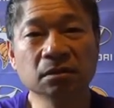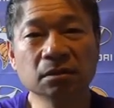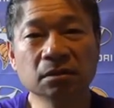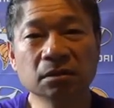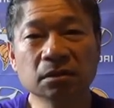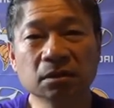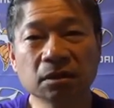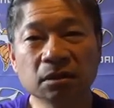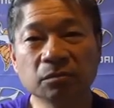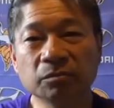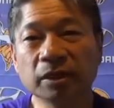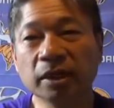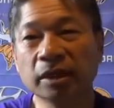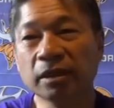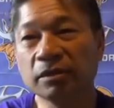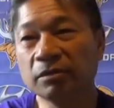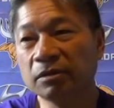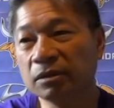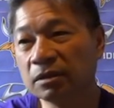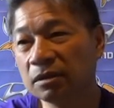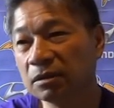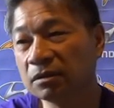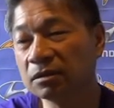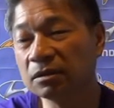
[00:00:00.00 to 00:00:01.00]
looking
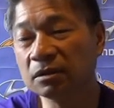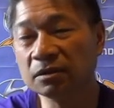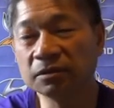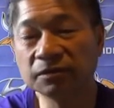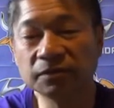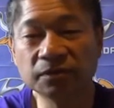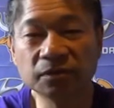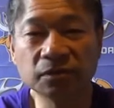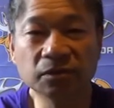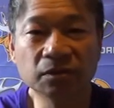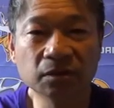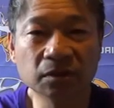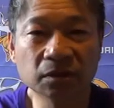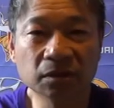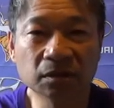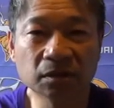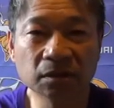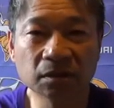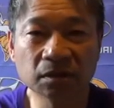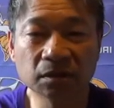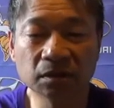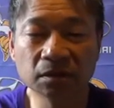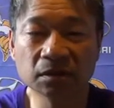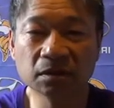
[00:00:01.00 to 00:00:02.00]
backwards, looking
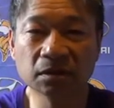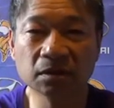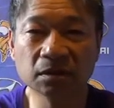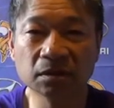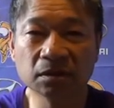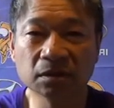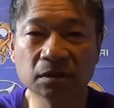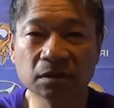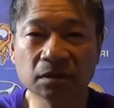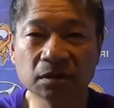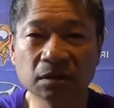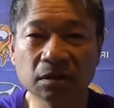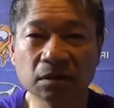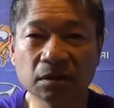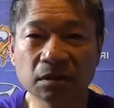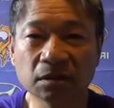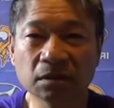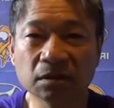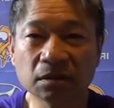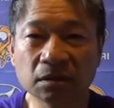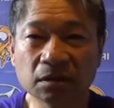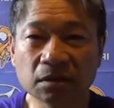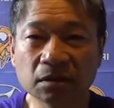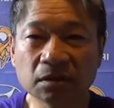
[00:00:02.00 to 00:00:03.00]
forwards, it's
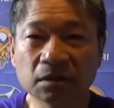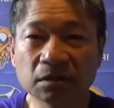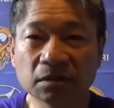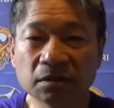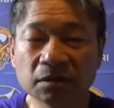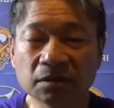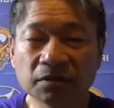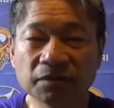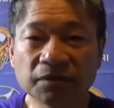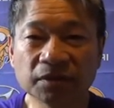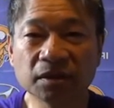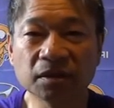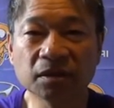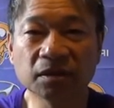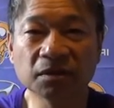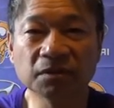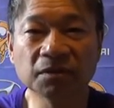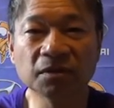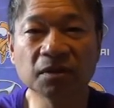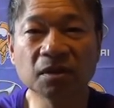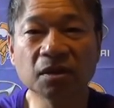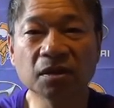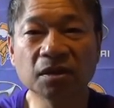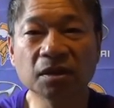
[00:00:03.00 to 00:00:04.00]
this
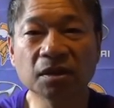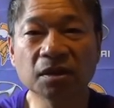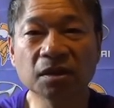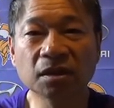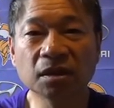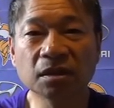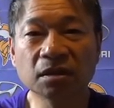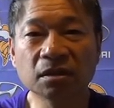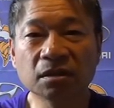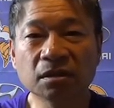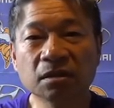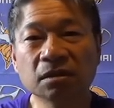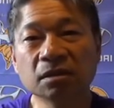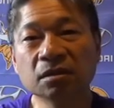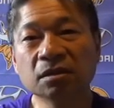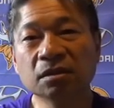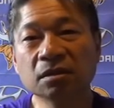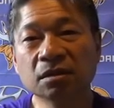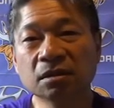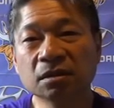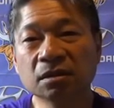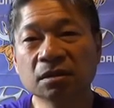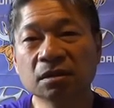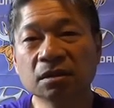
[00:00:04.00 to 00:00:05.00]
offensive line that
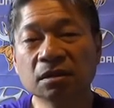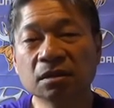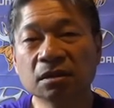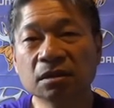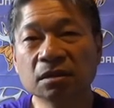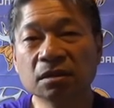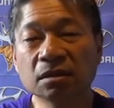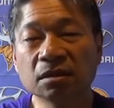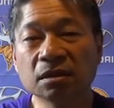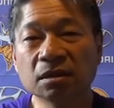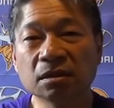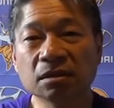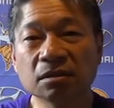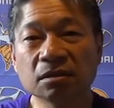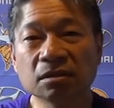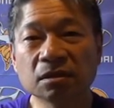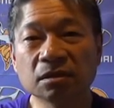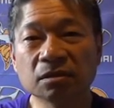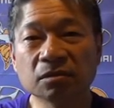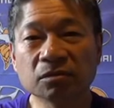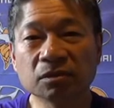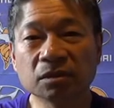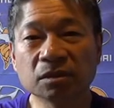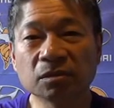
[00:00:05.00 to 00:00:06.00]

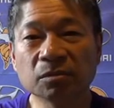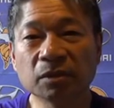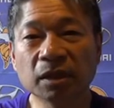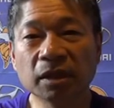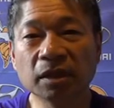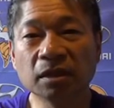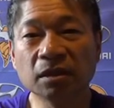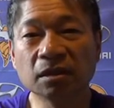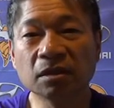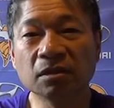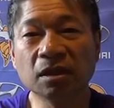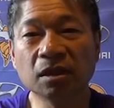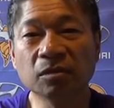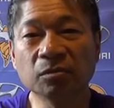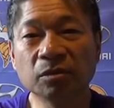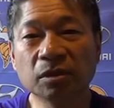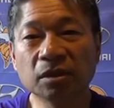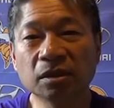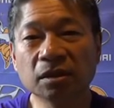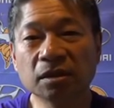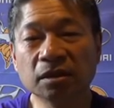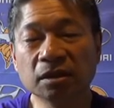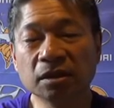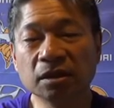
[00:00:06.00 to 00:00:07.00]
just was a major
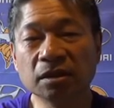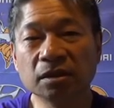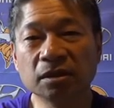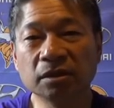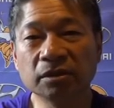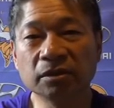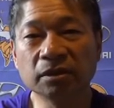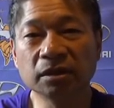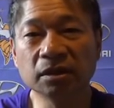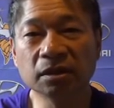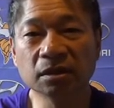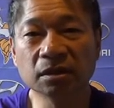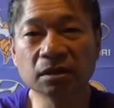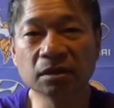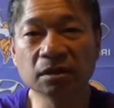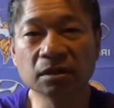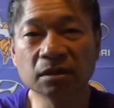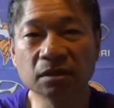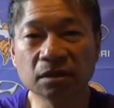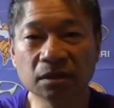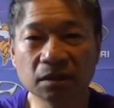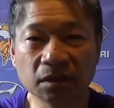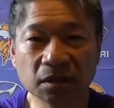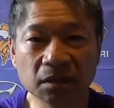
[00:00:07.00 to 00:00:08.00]
liability during the
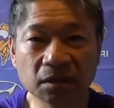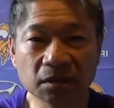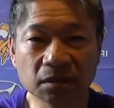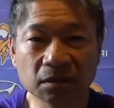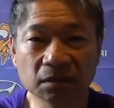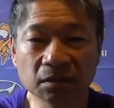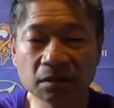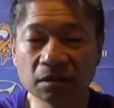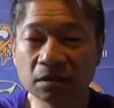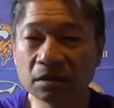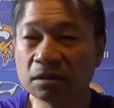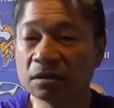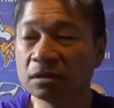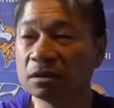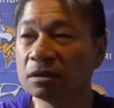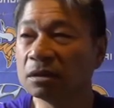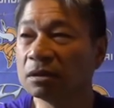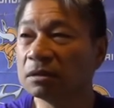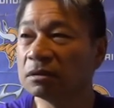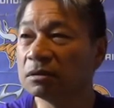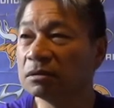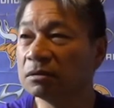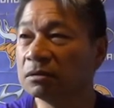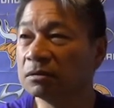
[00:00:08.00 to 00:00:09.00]
season.
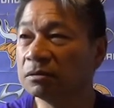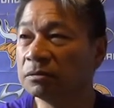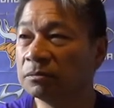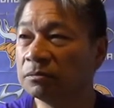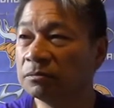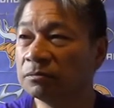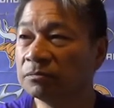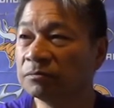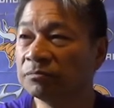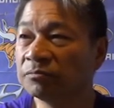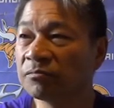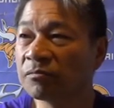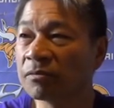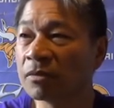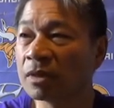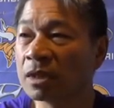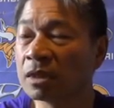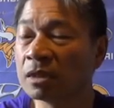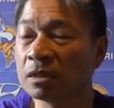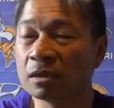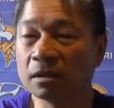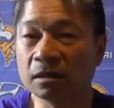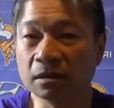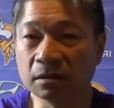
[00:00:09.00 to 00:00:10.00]
So
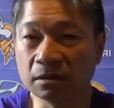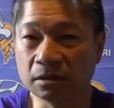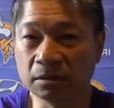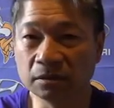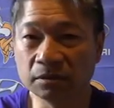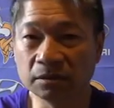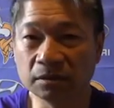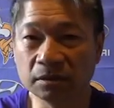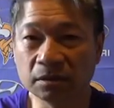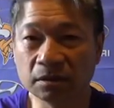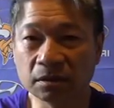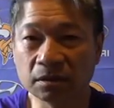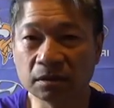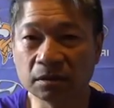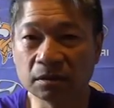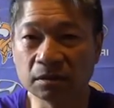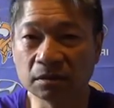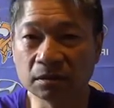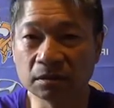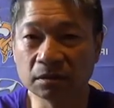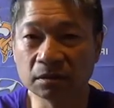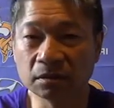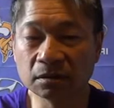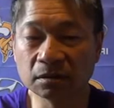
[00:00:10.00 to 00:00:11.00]
during
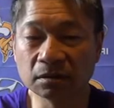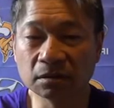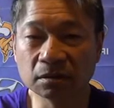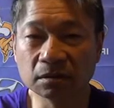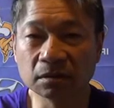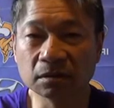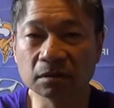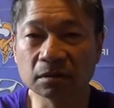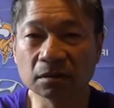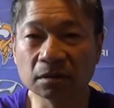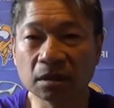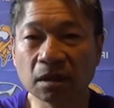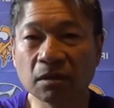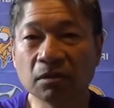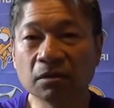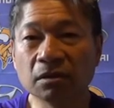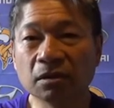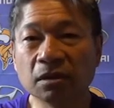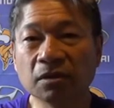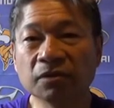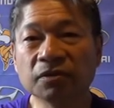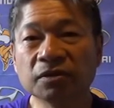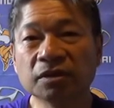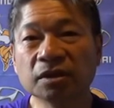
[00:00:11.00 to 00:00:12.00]
this
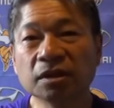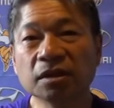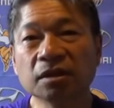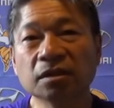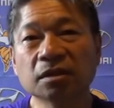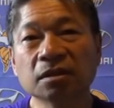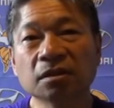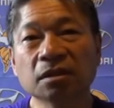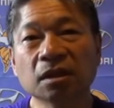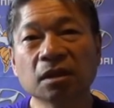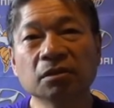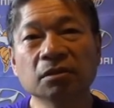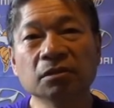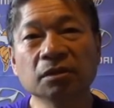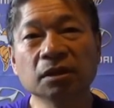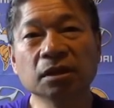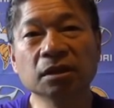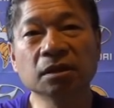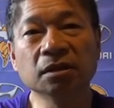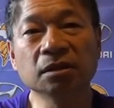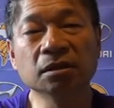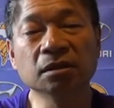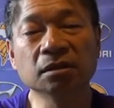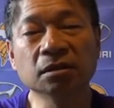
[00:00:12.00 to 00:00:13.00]
current off season, they will
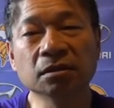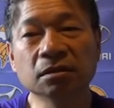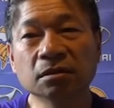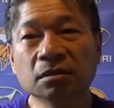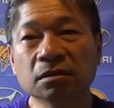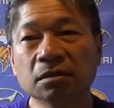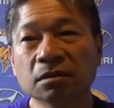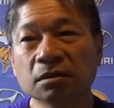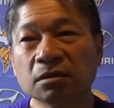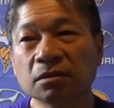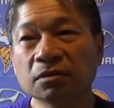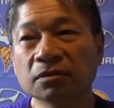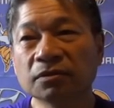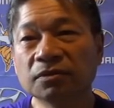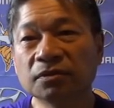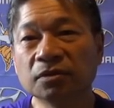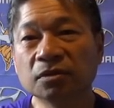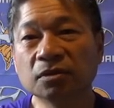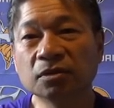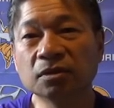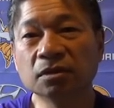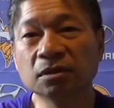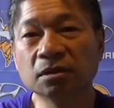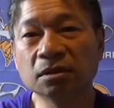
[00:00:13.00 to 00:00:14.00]
need to look
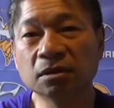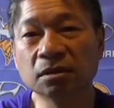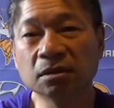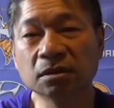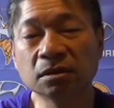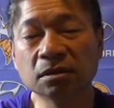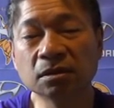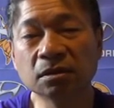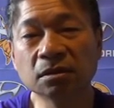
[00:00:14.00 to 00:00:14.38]
for